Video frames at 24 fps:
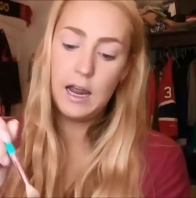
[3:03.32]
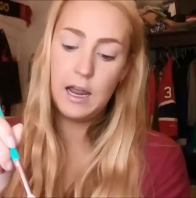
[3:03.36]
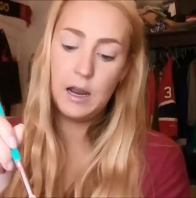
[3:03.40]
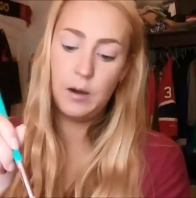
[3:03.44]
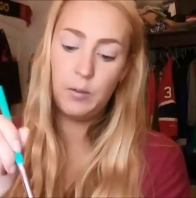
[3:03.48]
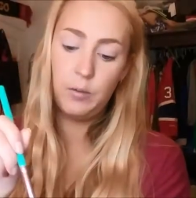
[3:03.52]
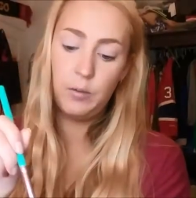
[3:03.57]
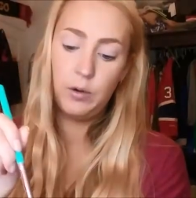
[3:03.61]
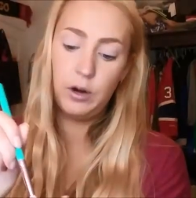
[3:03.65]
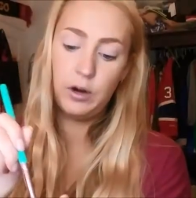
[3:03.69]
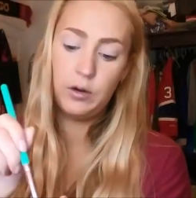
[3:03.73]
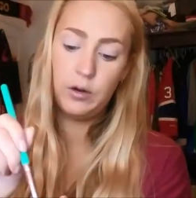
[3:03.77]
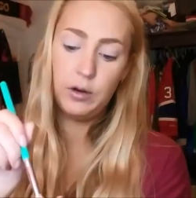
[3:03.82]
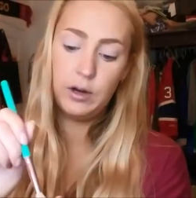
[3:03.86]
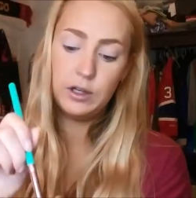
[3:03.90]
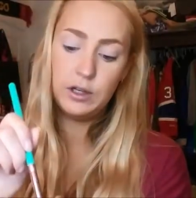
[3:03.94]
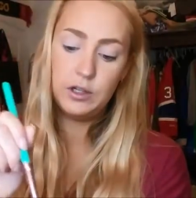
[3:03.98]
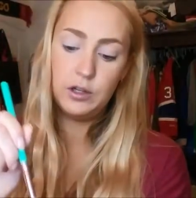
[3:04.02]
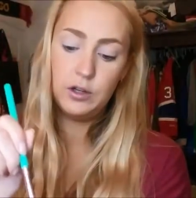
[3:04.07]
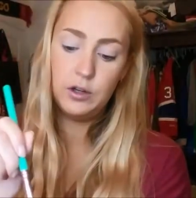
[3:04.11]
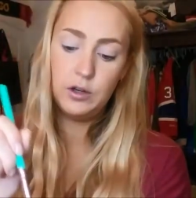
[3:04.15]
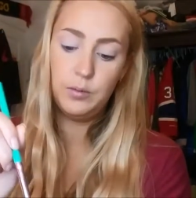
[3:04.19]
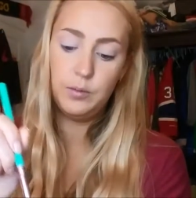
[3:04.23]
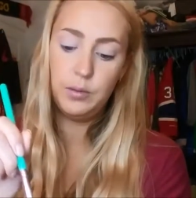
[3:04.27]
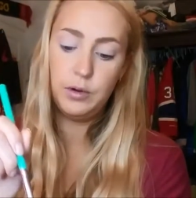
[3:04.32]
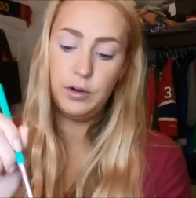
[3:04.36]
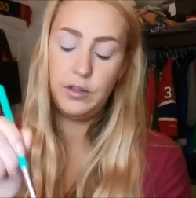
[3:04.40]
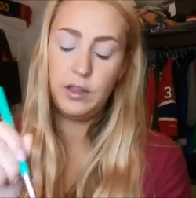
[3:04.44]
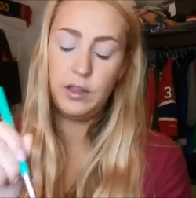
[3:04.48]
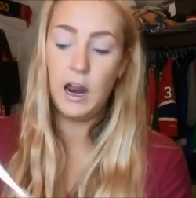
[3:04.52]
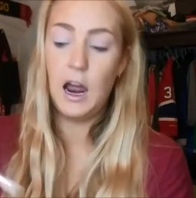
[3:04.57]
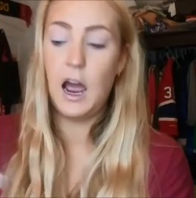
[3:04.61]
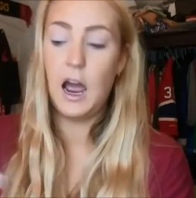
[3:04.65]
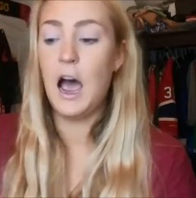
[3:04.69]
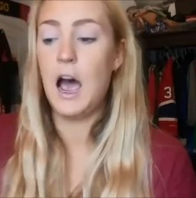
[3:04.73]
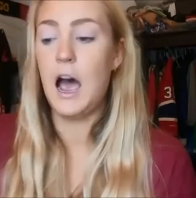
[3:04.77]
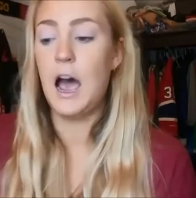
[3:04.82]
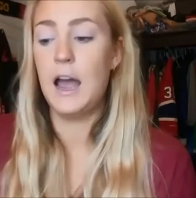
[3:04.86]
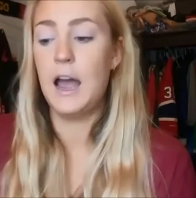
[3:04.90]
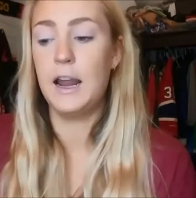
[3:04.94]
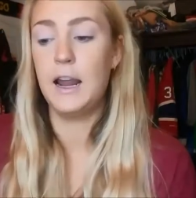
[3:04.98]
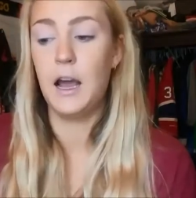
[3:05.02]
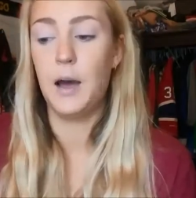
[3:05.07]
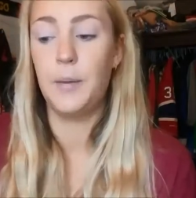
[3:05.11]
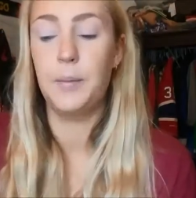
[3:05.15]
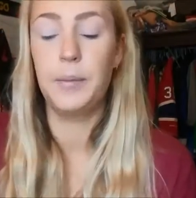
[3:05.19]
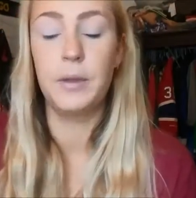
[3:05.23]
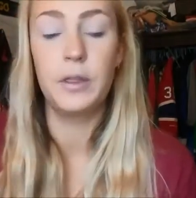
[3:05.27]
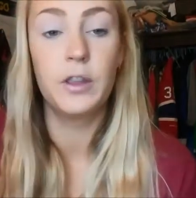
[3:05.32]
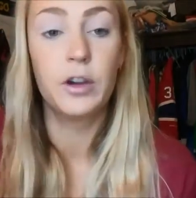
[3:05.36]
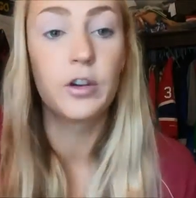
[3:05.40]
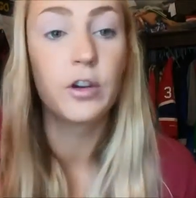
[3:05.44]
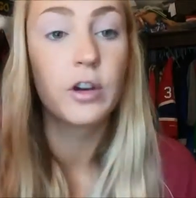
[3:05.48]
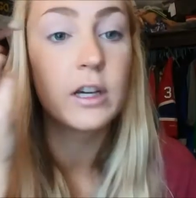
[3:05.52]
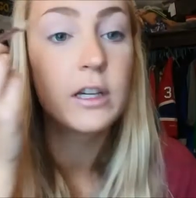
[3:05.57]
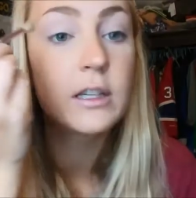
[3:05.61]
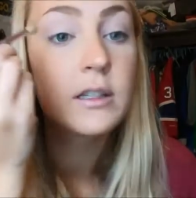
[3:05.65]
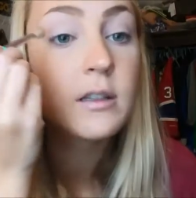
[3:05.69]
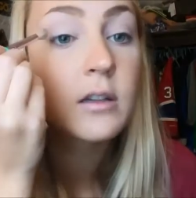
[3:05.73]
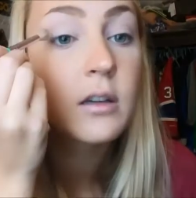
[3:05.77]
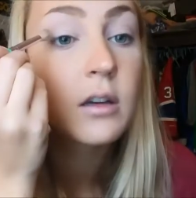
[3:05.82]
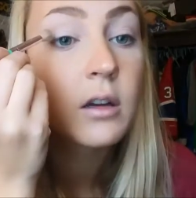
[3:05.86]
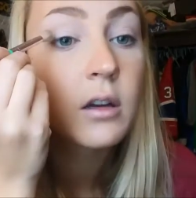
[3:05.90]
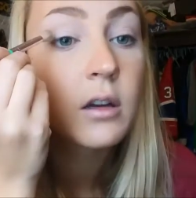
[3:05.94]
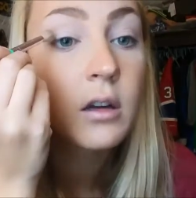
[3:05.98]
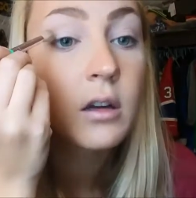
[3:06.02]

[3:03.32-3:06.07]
and we're going to put that high up in the crease.